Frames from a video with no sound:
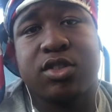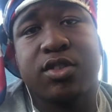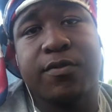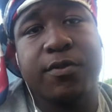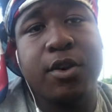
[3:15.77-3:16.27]

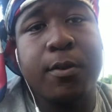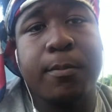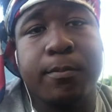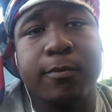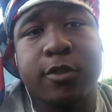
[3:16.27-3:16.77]

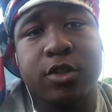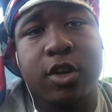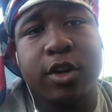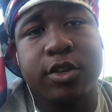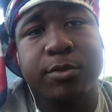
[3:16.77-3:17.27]
From
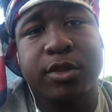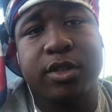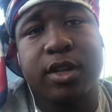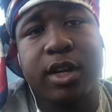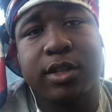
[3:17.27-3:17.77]
starting to be a
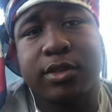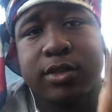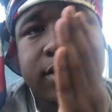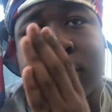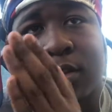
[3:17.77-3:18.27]
doctor
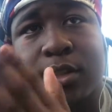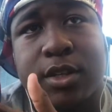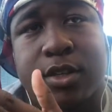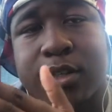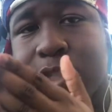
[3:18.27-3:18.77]

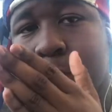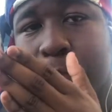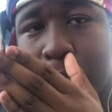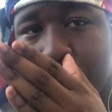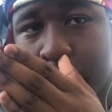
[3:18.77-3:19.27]
and slipping
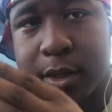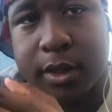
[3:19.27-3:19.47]
away.